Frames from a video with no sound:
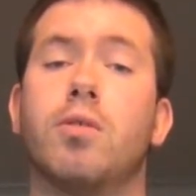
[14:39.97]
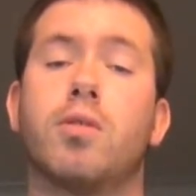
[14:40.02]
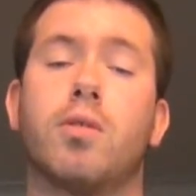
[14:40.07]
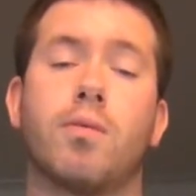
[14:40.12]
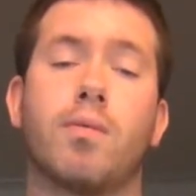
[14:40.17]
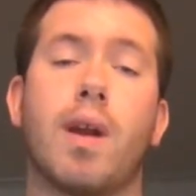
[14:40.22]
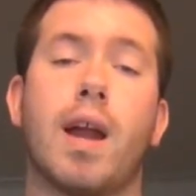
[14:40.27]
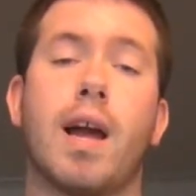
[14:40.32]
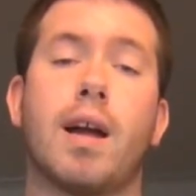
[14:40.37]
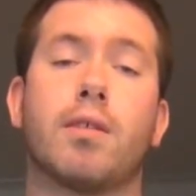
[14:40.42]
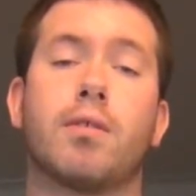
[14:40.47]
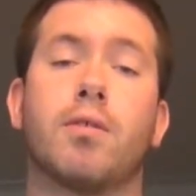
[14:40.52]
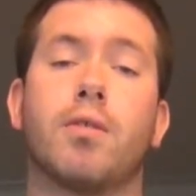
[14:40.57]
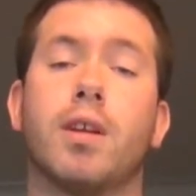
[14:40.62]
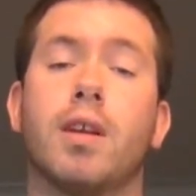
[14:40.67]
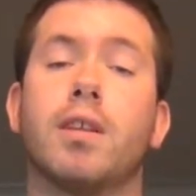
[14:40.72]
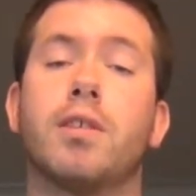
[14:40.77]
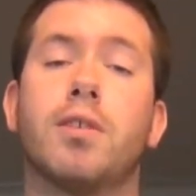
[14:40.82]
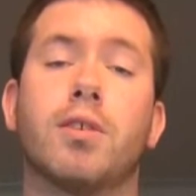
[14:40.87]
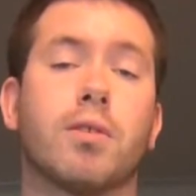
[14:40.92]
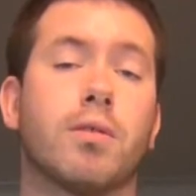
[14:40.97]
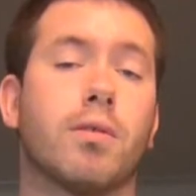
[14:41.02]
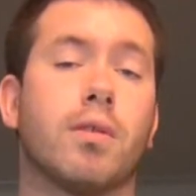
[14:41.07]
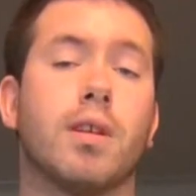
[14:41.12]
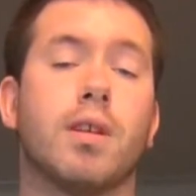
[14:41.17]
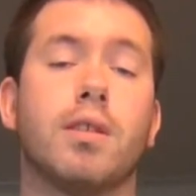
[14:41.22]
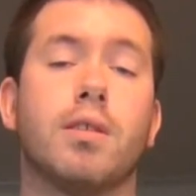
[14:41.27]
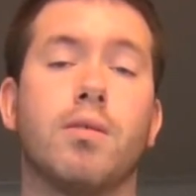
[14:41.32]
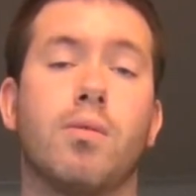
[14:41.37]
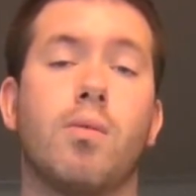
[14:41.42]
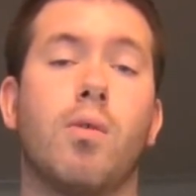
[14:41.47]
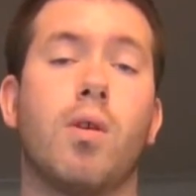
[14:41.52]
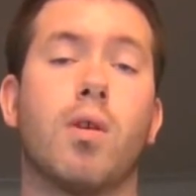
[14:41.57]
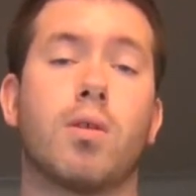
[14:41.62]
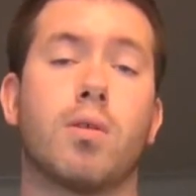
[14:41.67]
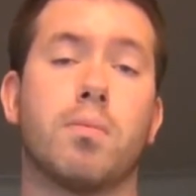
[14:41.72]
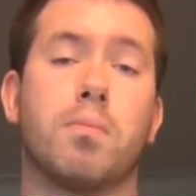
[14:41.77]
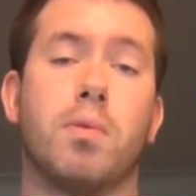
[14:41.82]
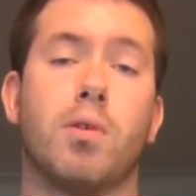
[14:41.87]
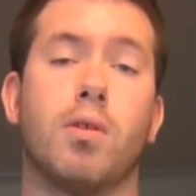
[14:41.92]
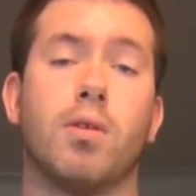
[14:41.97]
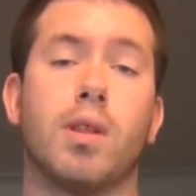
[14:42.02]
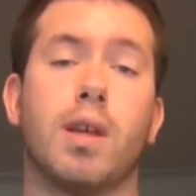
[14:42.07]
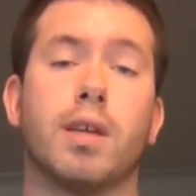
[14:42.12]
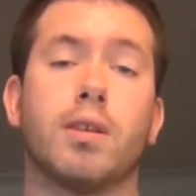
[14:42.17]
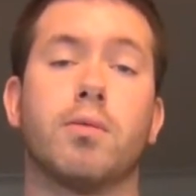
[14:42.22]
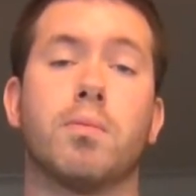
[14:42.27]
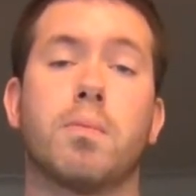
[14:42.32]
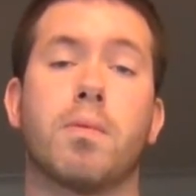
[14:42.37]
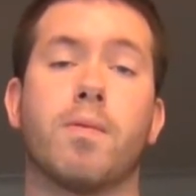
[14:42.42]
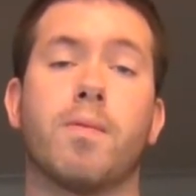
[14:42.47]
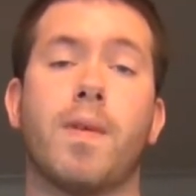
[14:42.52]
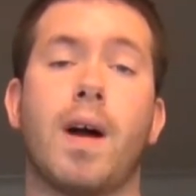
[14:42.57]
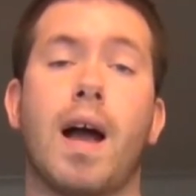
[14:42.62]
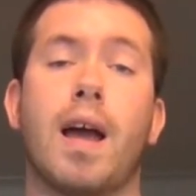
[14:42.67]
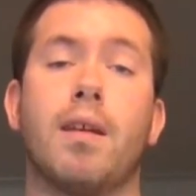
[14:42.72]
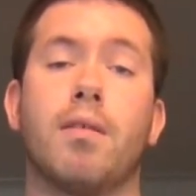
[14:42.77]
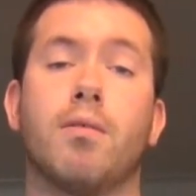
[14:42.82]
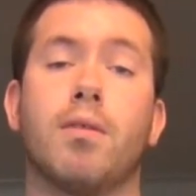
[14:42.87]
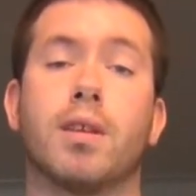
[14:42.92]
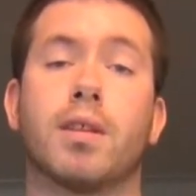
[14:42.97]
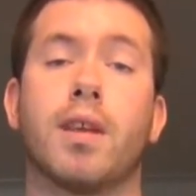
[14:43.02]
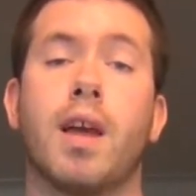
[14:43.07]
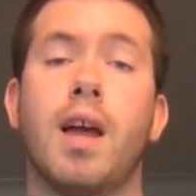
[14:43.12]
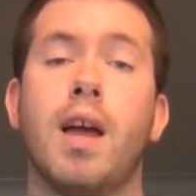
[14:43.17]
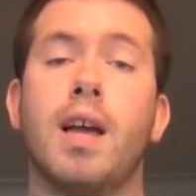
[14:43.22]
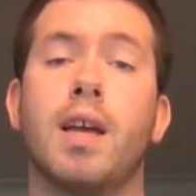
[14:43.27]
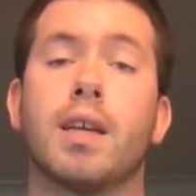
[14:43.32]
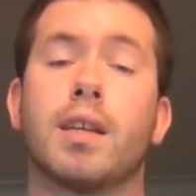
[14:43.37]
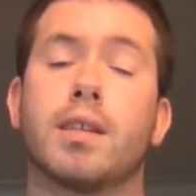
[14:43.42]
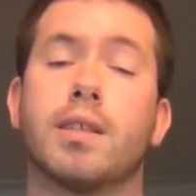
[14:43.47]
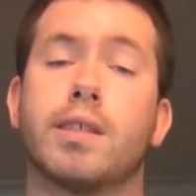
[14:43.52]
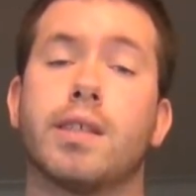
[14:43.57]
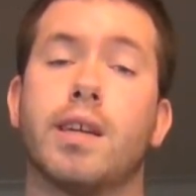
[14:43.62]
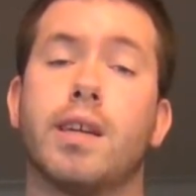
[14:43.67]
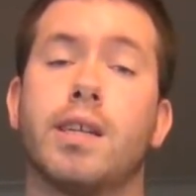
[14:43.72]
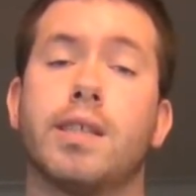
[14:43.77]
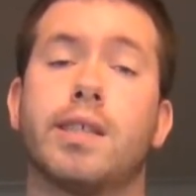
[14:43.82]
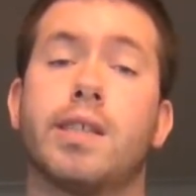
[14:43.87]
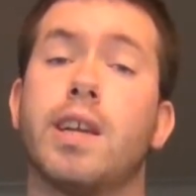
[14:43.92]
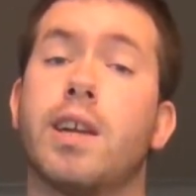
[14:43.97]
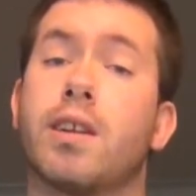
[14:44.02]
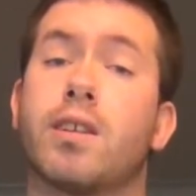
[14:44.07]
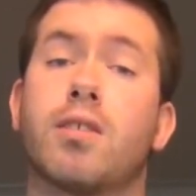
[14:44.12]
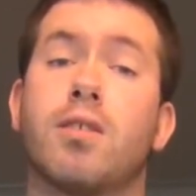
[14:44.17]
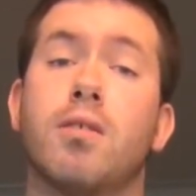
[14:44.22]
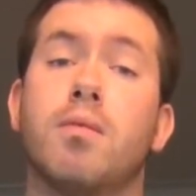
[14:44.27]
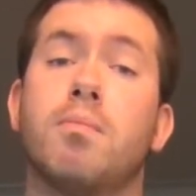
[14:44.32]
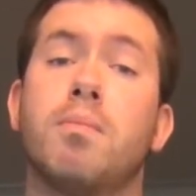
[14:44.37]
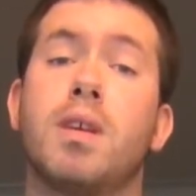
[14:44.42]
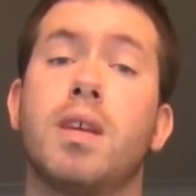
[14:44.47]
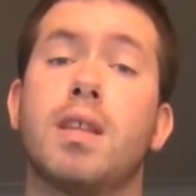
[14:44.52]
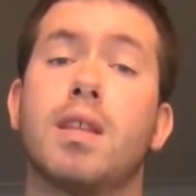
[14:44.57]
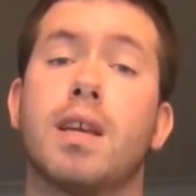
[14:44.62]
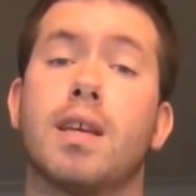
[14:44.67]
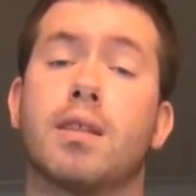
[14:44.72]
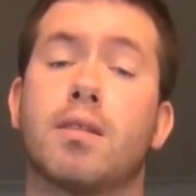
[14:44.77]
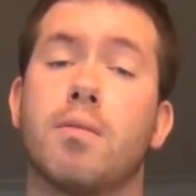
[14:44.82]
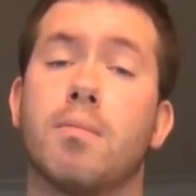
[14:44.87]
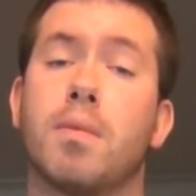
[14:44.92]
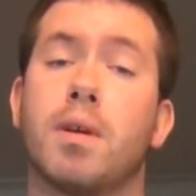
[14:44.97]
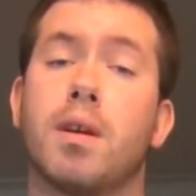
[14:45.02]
around or in the water bowl that you provide it with. Because like I said, it could mean that there